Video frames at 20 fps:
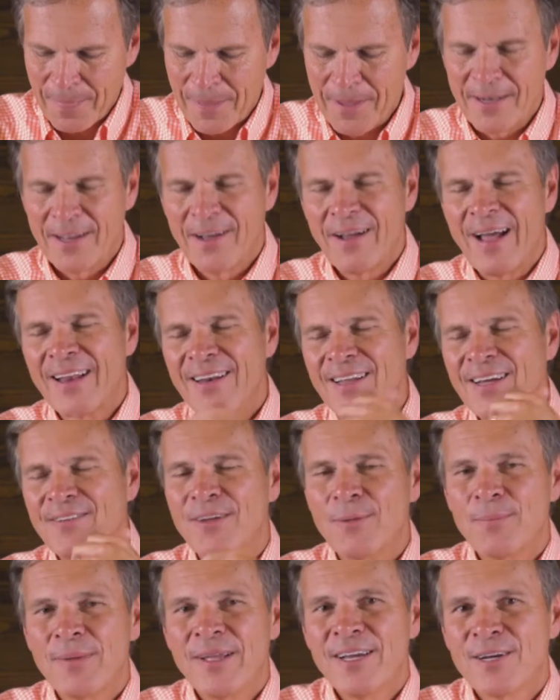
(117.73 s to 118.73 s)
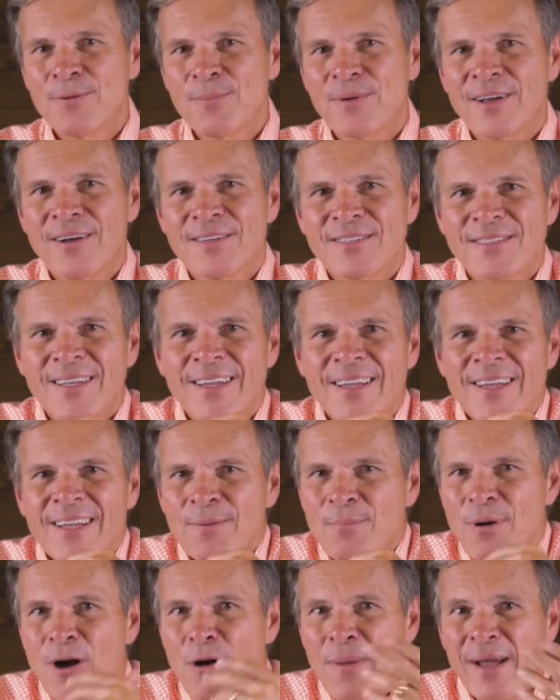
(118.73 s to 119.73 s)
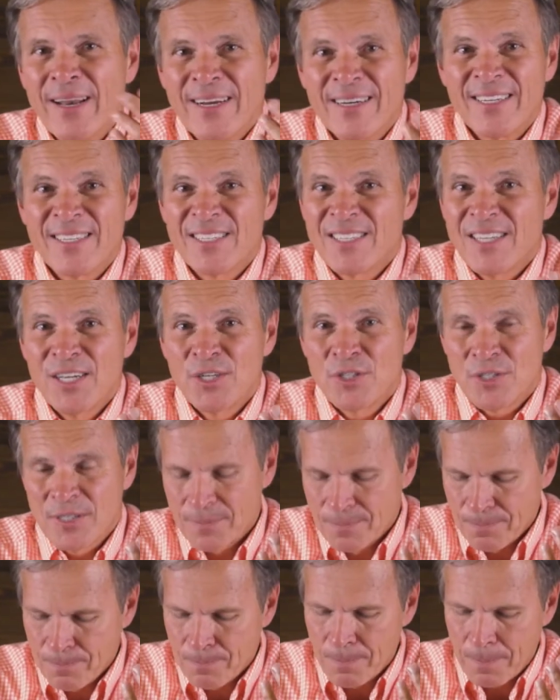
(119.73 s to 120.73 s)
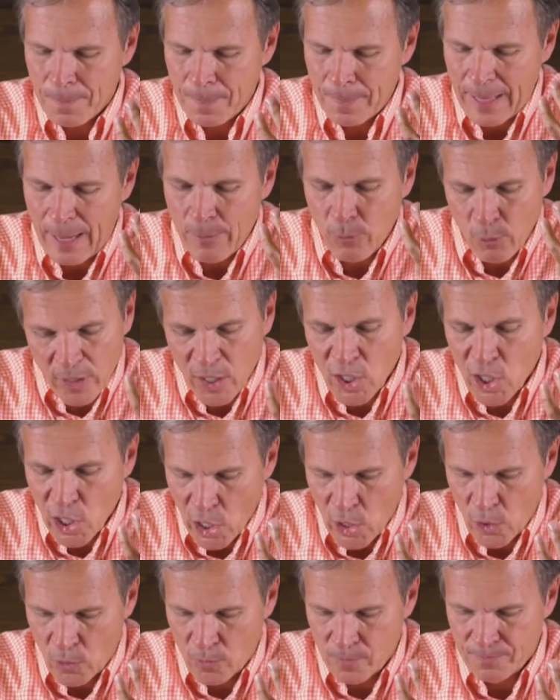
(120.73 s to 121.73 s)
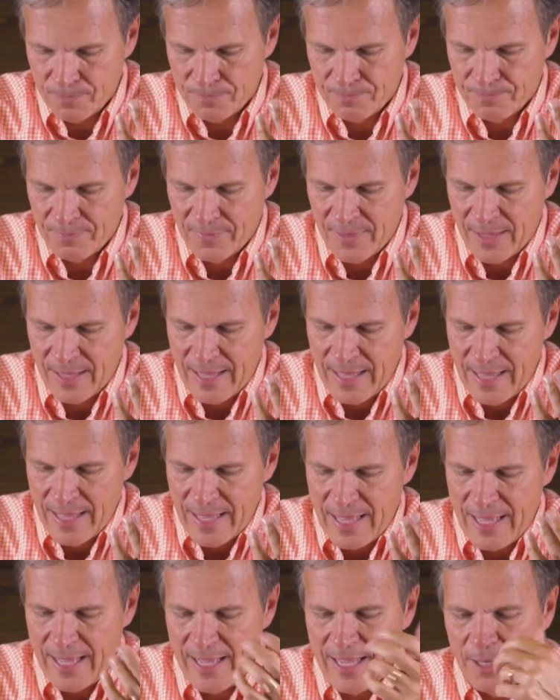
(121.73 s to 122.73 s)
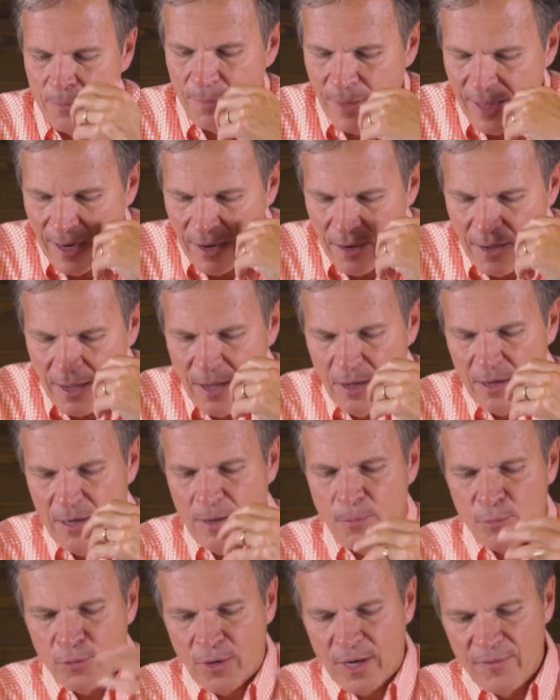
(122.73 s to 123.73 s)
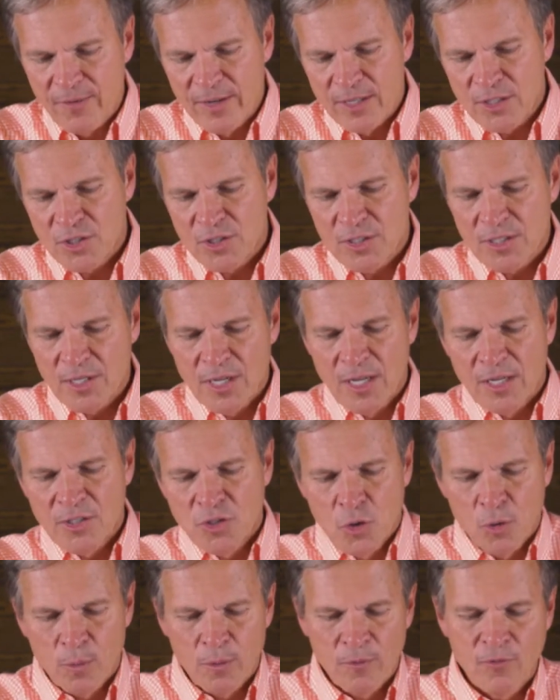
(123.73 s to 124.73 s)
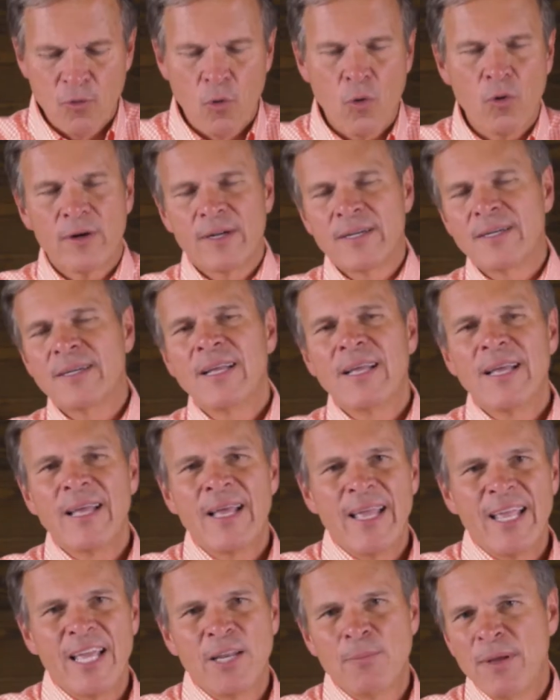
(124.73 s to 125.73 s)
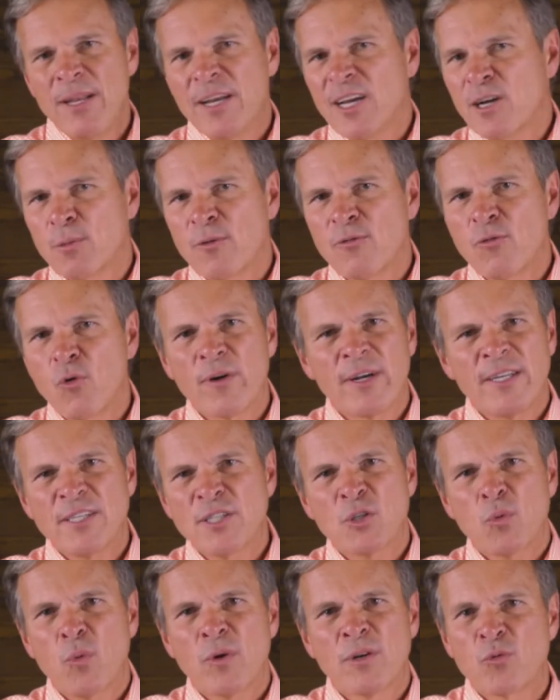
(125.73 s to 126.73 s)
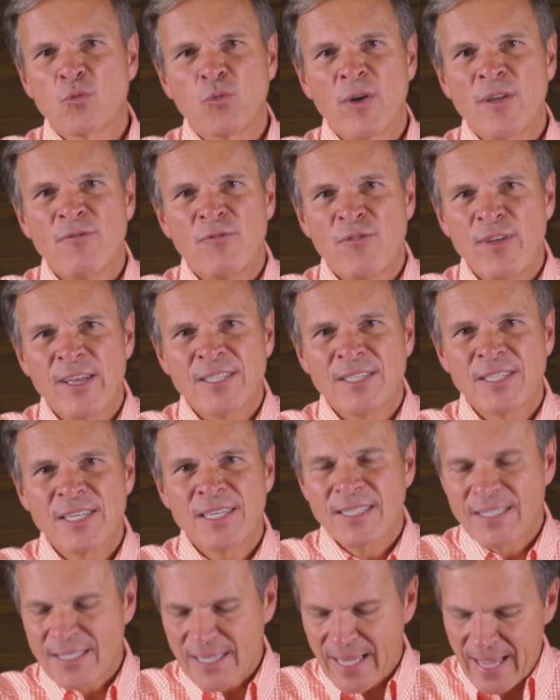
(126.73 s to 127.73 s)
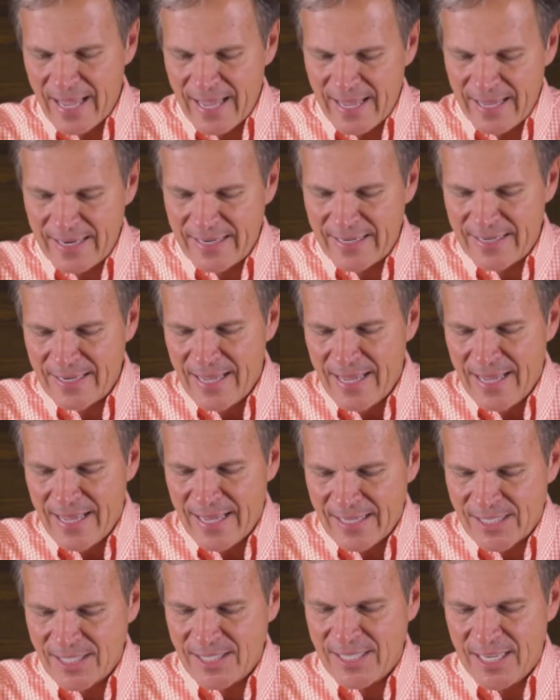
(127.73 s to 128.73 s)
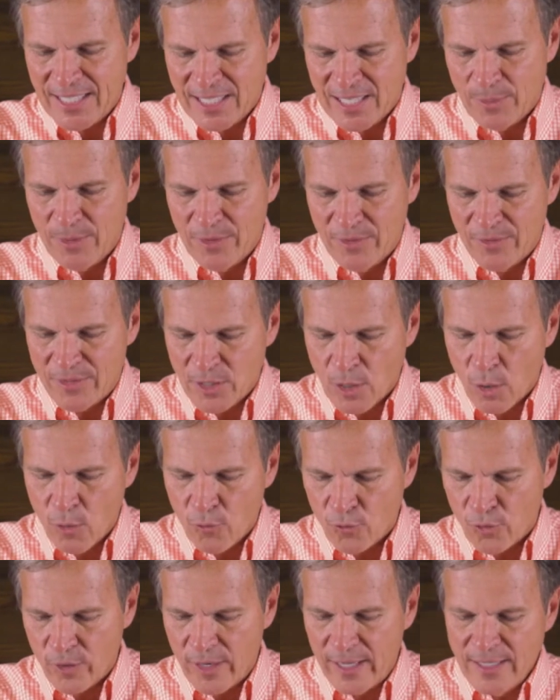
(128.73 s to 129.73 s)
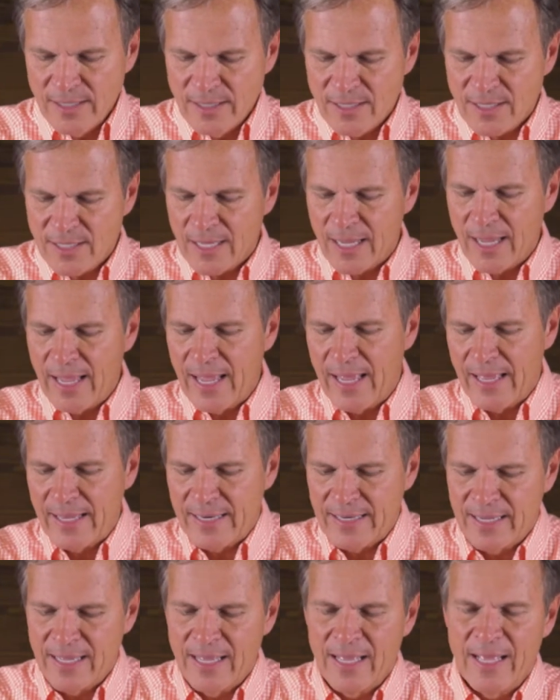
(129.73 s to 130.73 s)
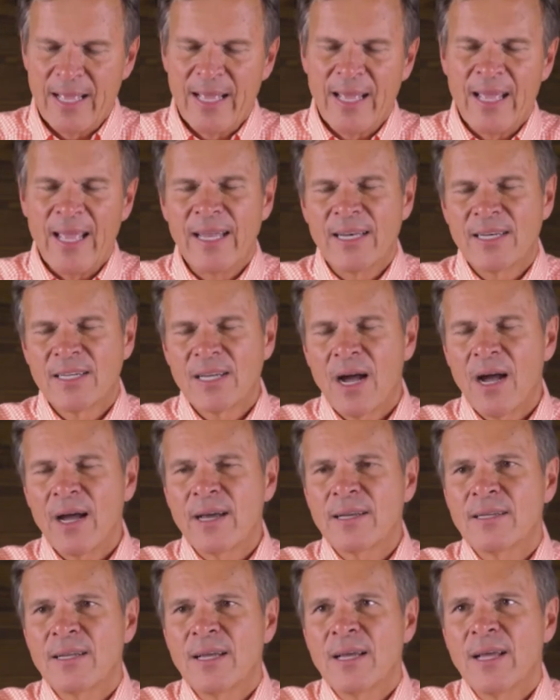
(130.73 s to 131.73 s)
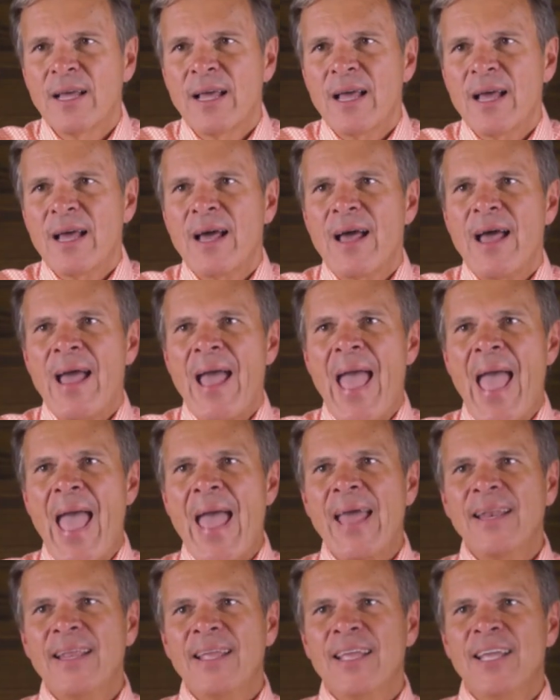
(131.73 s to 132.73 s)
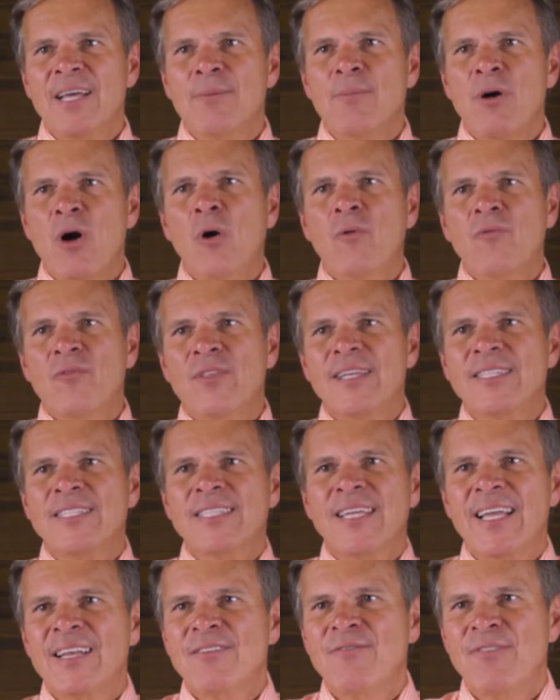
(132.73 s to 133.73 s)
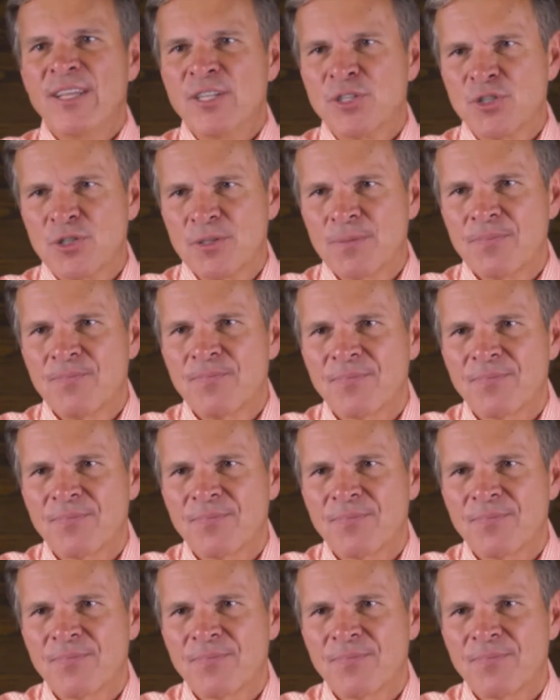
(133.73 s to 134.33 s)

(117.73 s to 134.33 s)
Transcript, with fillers: You know, I love it here because Paul made a decision I'm going to go. Uh, he been on a previous uh, tour before and he had been here before and he just wanted to revisit and uh, see some of his old friends. And, and God uh, had him on this adventure.